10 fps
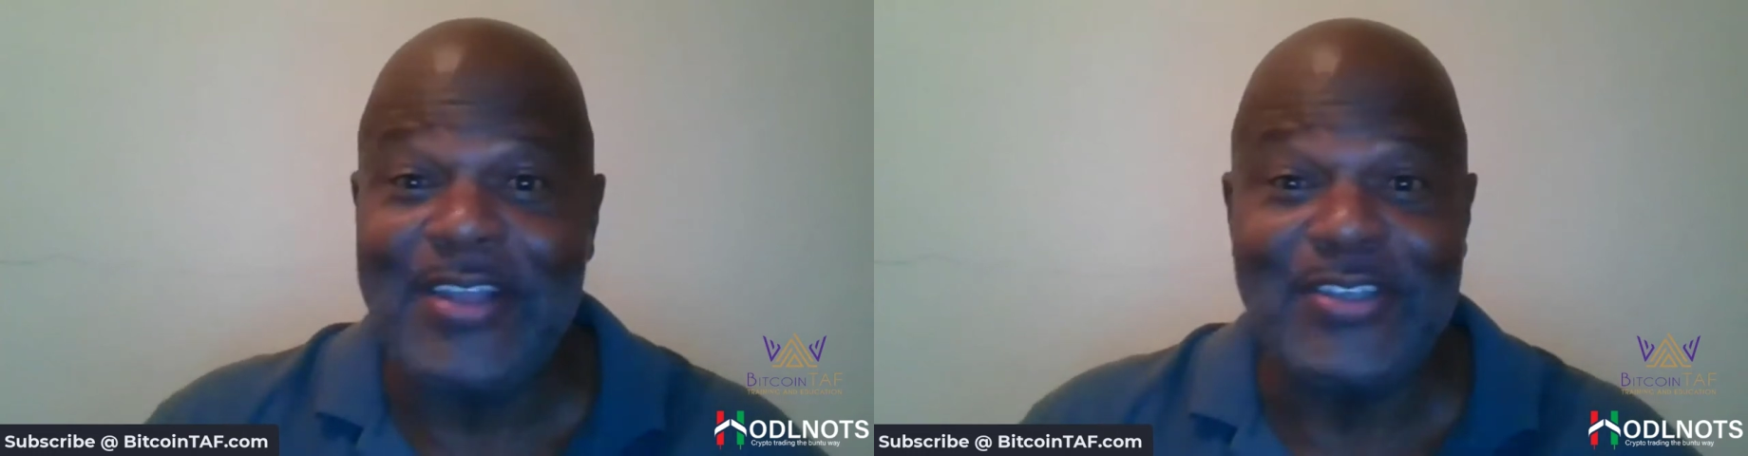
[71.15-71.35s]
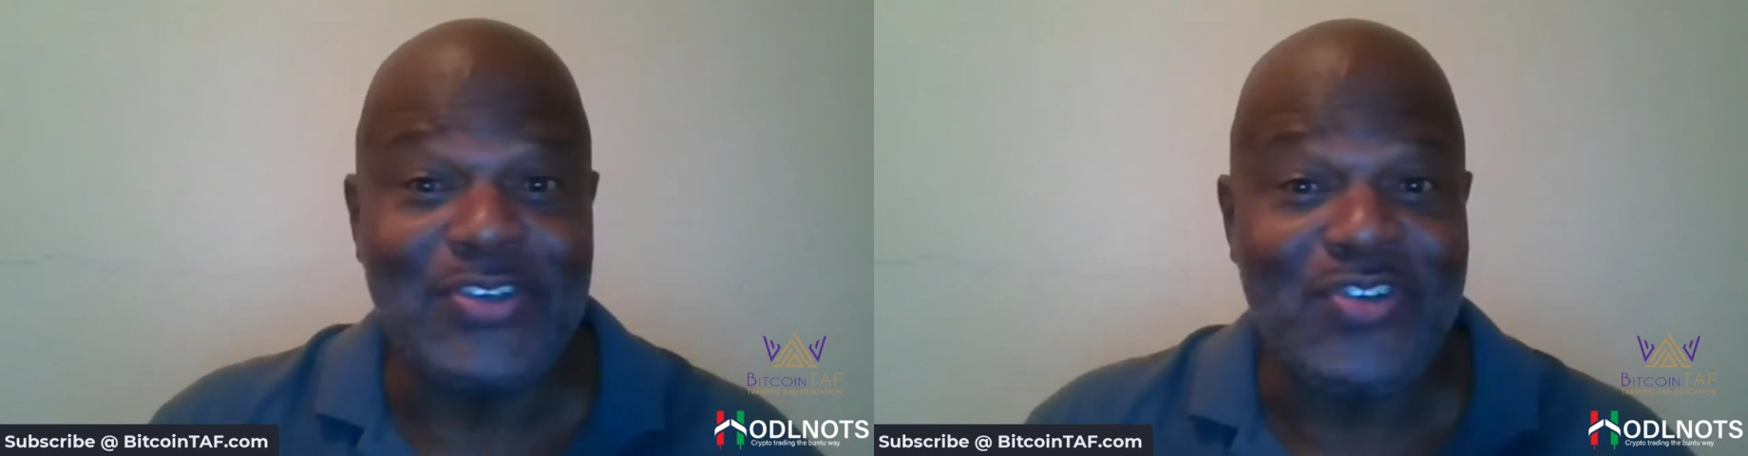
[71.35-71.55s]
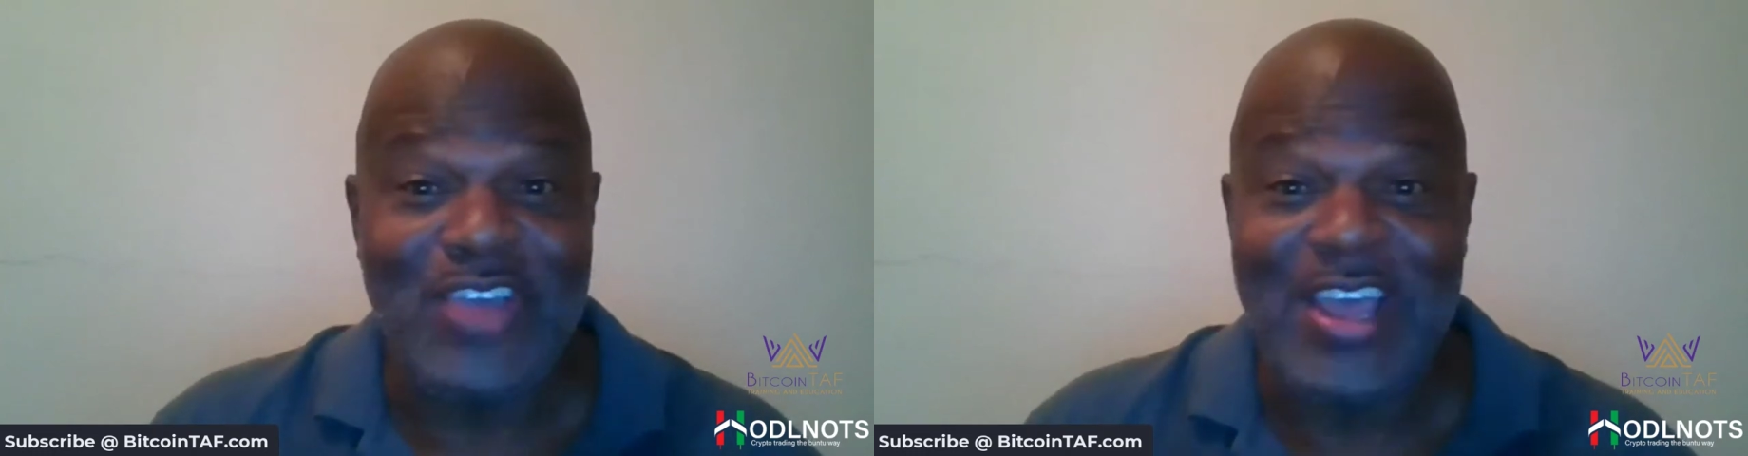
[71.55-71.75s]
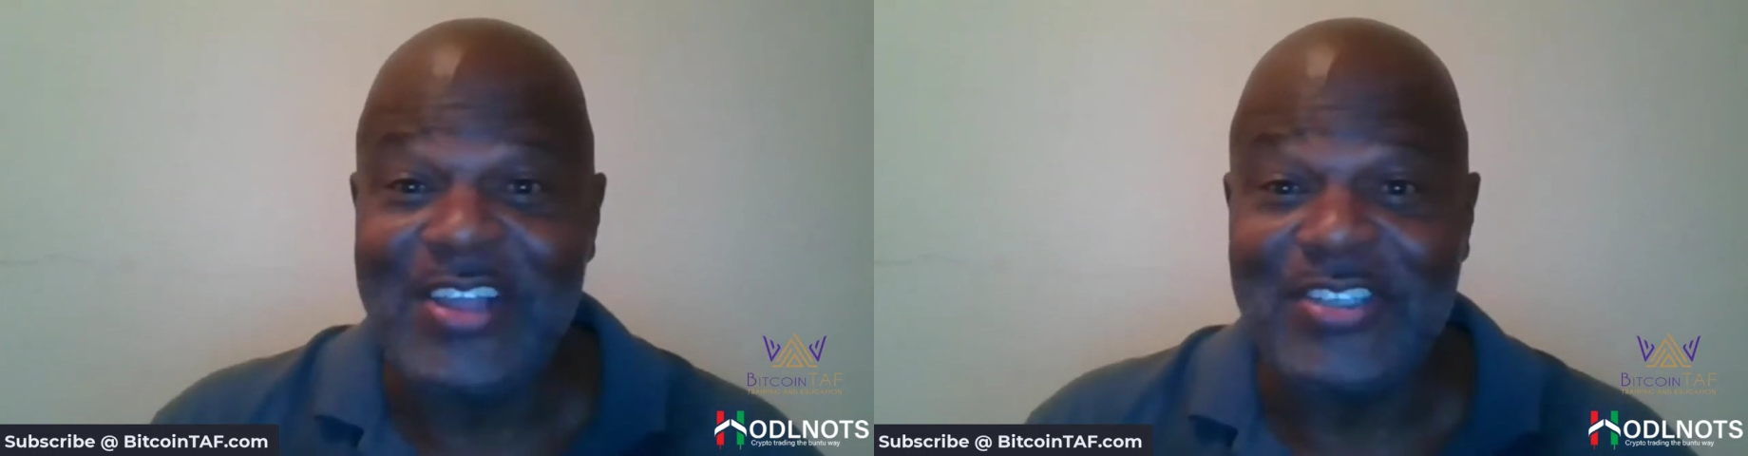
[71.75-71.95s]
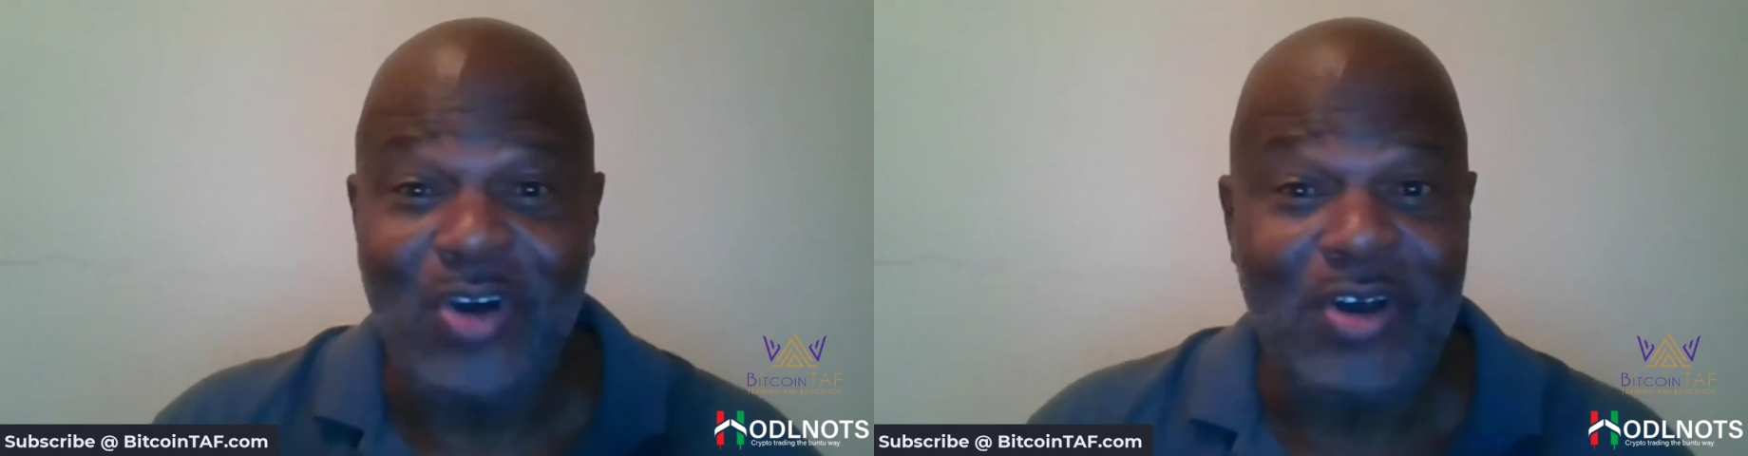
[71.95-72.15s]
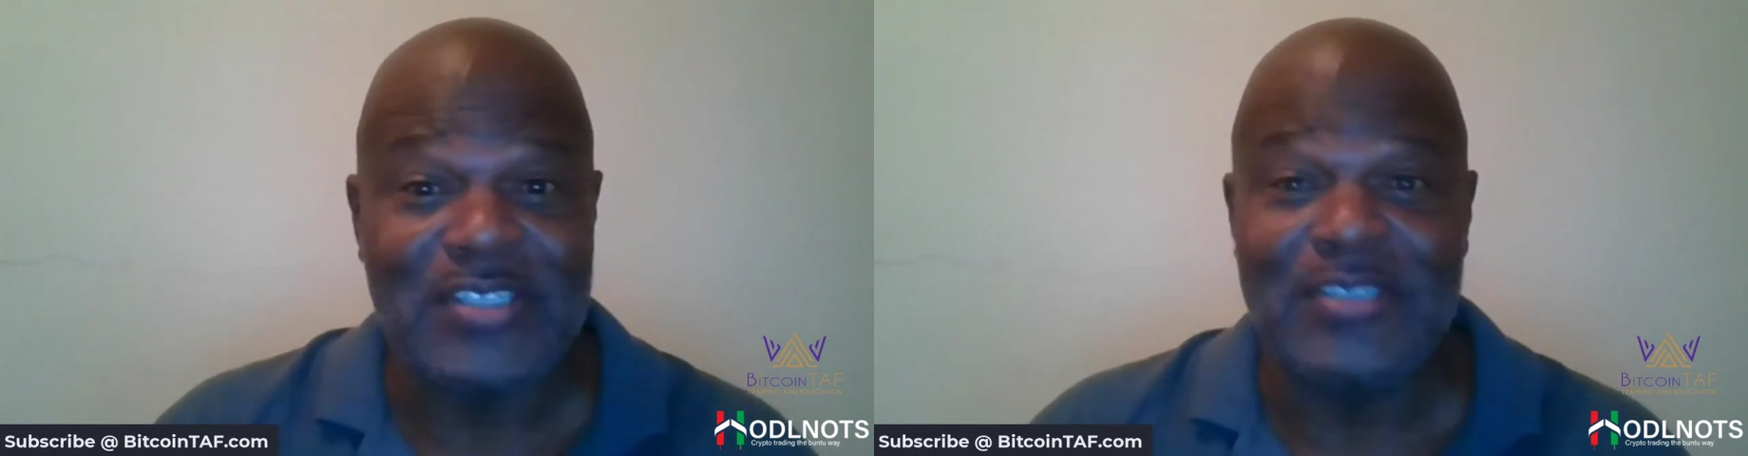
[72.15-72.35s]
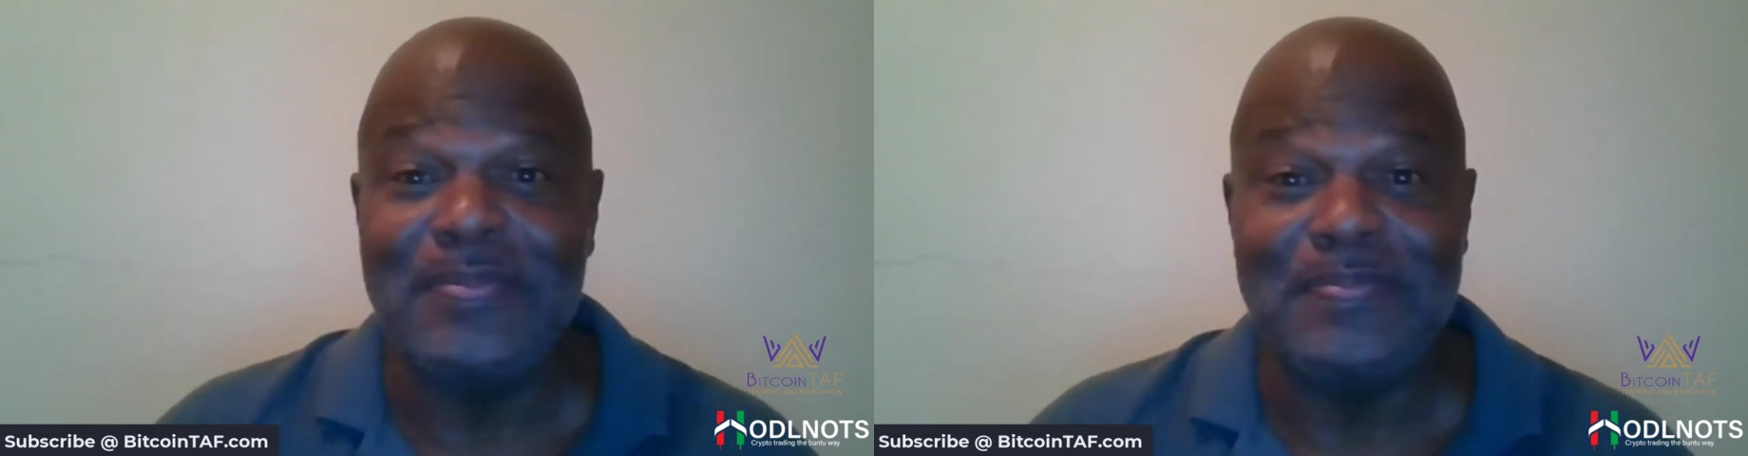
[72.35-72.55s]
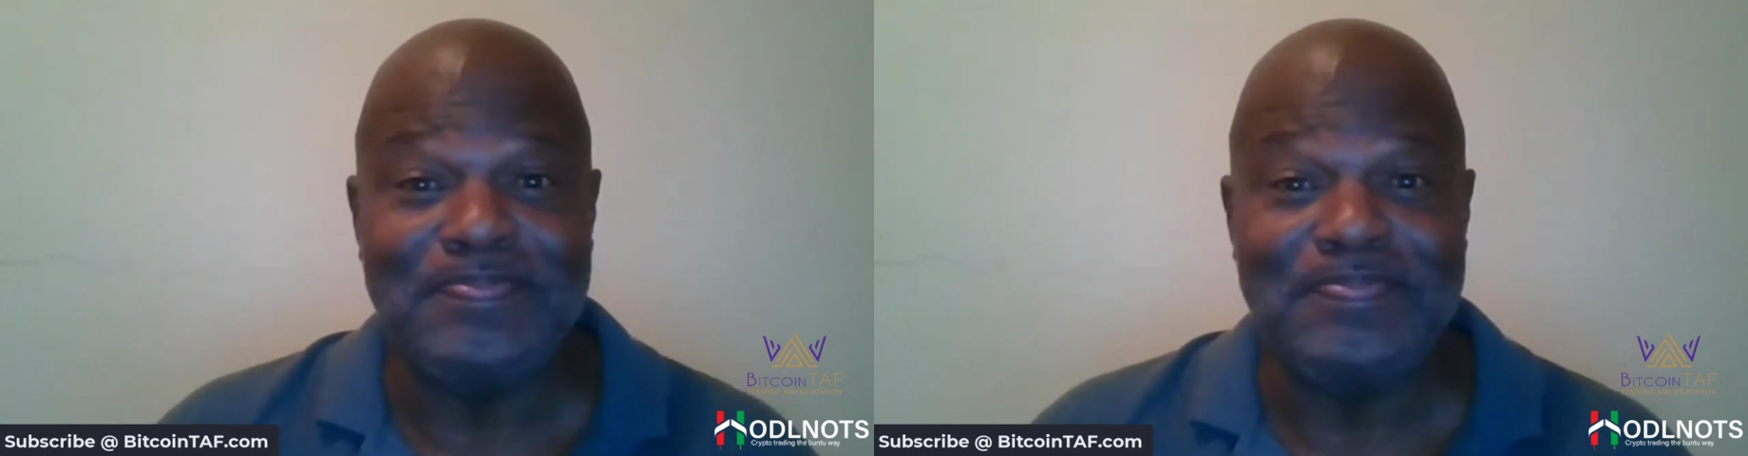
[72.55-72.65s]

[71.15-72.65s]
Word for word: is it is awesome.